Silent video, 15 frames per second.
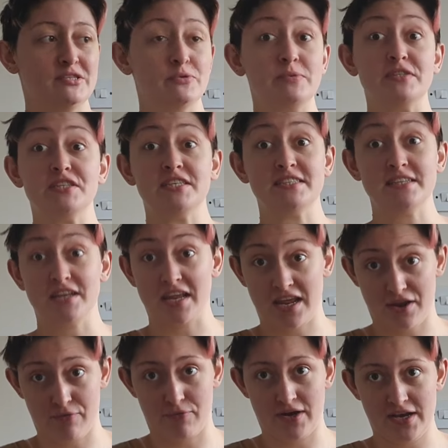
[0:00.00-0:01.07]
which isn't
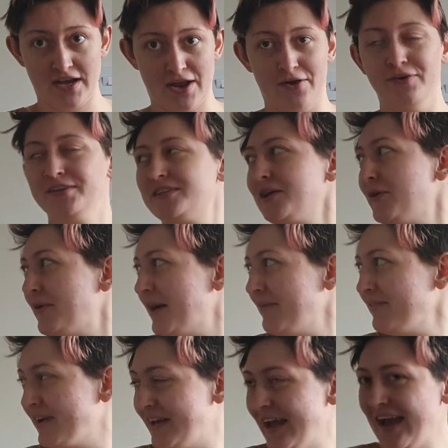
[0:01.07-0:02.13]
here right now, so I'm
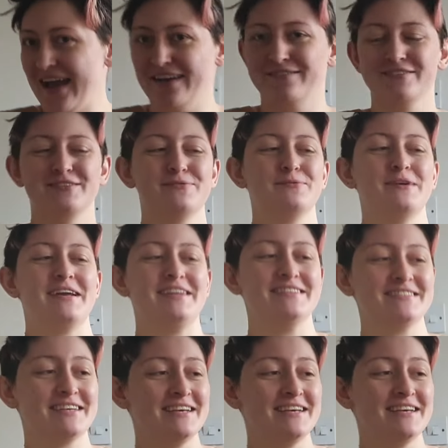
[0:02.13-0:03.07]
gonna have to wait.